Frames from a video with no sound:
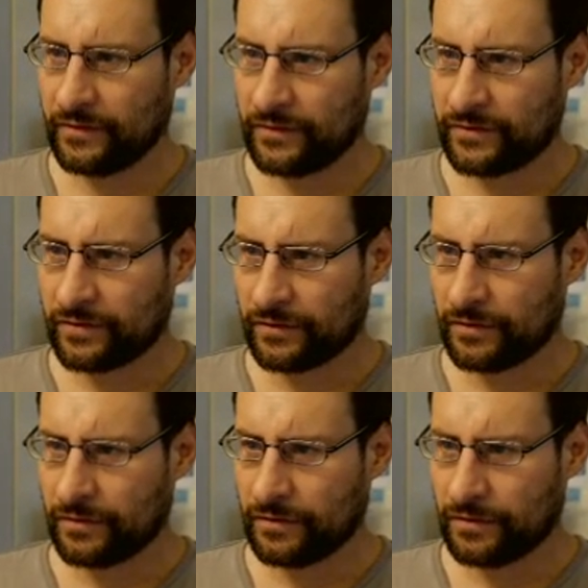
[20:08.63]
So
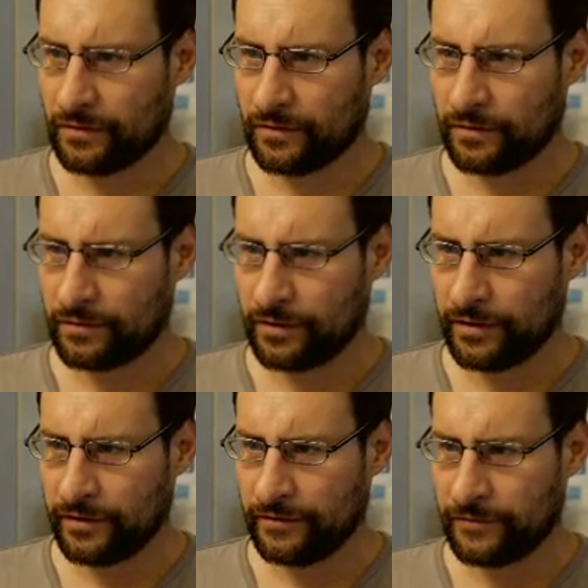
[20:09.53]

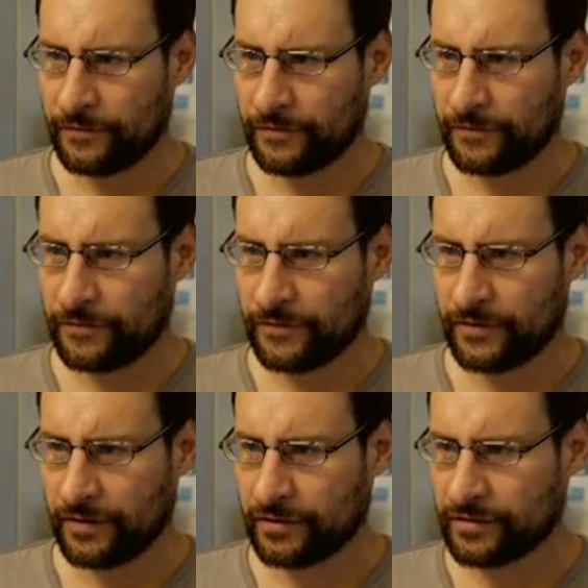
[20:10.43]
env
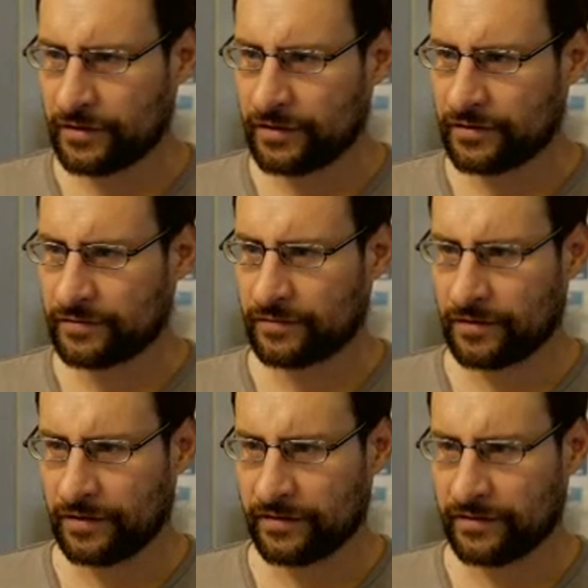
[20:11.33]
dash s,
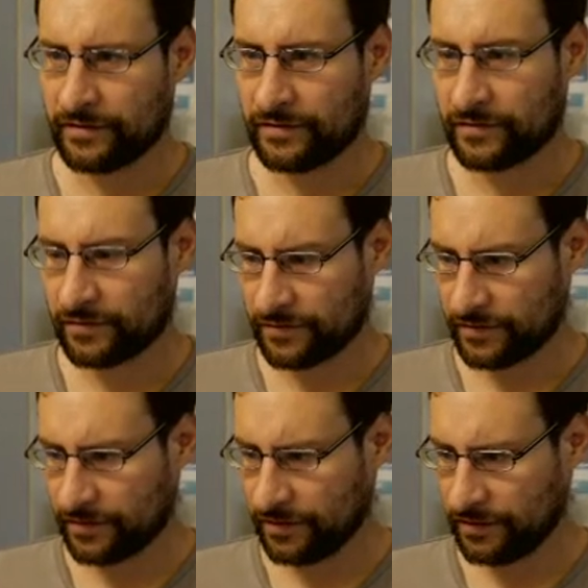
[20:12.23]
right, that is so
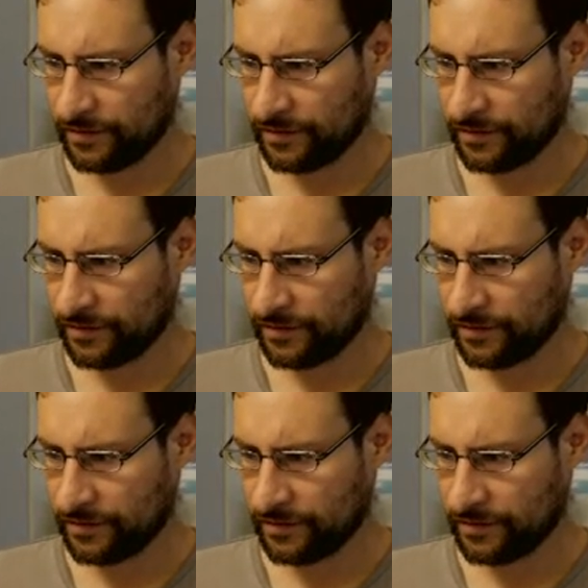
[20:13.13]
silly.